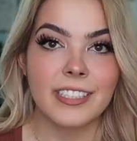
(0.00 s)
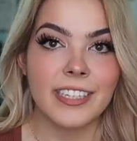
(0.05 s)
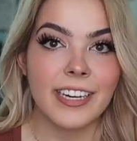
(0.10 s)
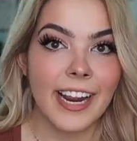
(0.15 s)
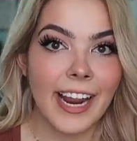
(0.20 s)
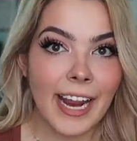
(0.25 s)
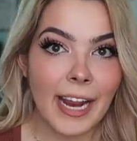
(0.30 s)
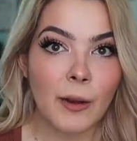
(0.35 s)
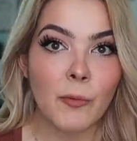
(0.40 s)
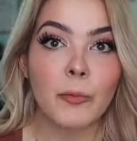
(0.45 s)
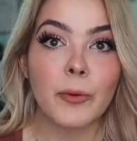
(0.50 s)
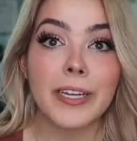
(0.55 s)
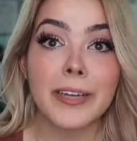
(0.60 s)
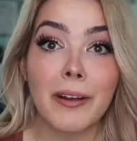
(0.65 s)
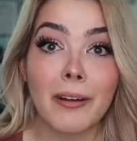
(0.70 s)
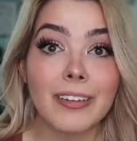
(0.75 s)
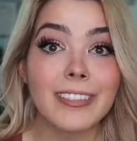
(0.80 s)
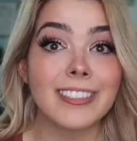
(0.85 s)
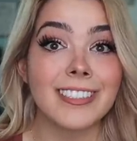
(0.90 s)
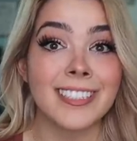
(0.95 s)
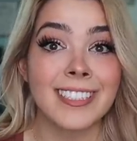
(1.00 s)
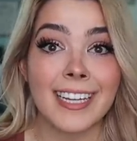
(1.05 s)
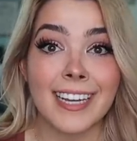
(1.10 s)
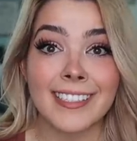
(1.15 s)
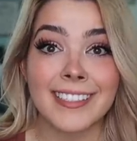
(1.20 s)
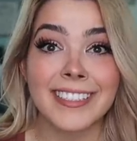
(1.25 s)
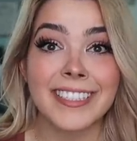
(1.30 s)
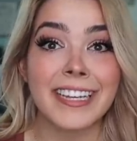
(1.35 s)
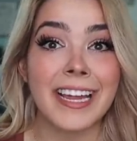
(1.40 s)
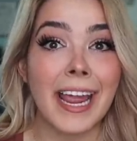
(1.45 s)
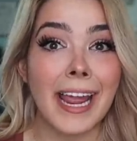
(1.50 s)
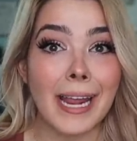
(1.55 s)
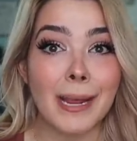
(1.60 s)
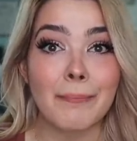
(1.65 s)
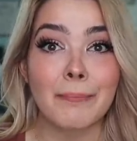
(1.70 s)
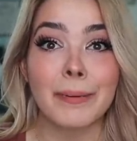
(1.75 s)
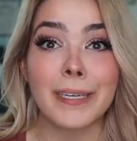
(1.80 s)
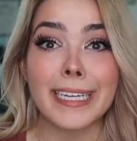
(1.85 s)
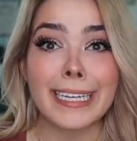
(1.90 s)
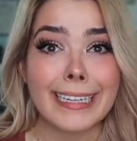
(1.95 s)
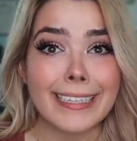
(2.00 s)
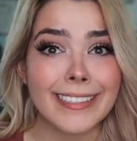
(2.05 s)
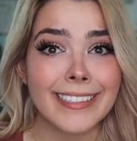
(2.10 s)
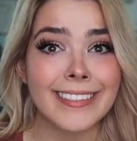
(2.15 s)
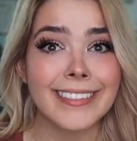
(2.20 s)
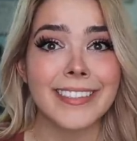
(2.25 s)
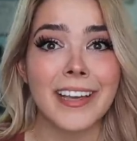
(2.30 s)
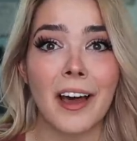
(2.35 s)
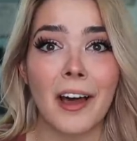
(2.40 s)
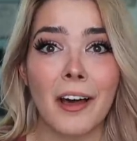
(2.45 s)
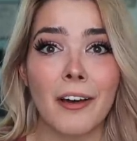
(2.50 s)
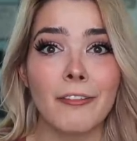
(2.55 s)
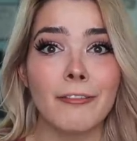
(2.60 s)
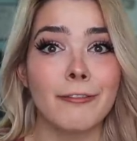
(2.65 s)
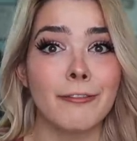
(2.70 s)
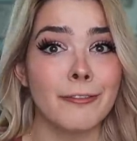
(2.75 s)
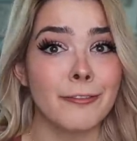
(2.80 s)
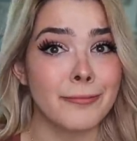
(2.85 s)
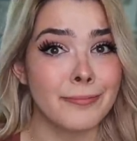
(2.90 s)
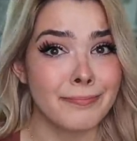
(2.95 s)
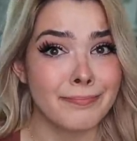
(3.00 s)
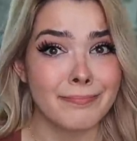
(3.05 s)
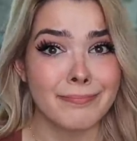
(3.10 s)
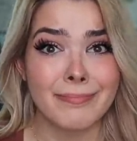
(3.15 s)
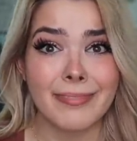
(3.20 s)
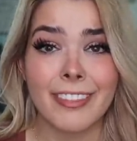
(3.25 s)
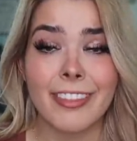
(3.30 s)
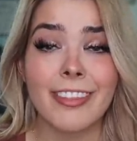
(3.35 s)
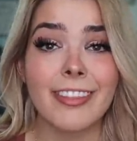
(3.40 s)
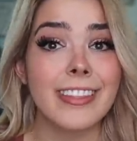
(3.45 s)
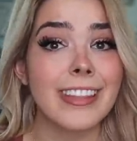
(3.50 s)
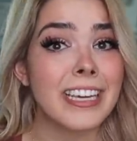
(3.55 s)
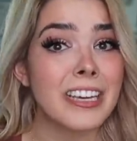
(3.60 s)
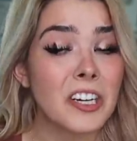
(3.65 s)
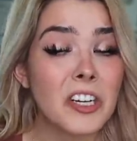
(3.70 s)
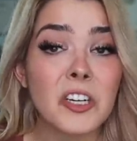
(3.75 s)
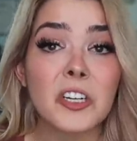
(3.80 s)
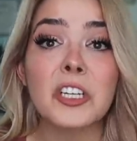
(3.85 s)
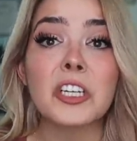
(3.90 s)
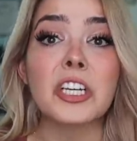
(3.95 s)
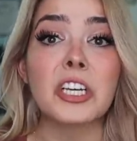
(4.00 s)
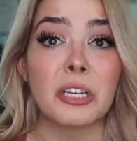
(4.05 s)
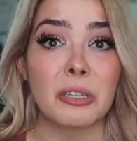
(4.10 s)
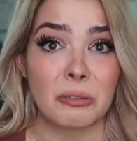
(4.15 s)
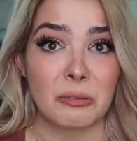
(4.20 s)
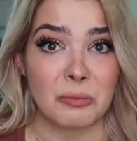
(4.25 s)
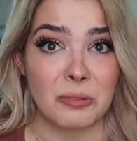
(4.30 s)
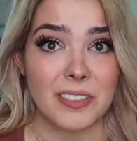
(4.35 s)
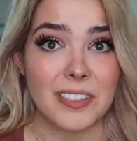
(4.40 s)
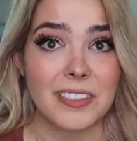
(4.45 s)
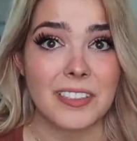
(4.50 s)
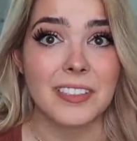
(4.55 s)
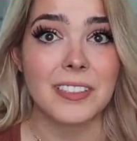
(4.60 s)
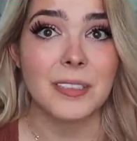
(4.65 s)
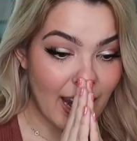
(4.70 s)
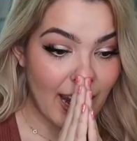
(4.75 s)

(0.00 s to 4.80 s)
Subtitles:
Today we are discussing a piece of theater news.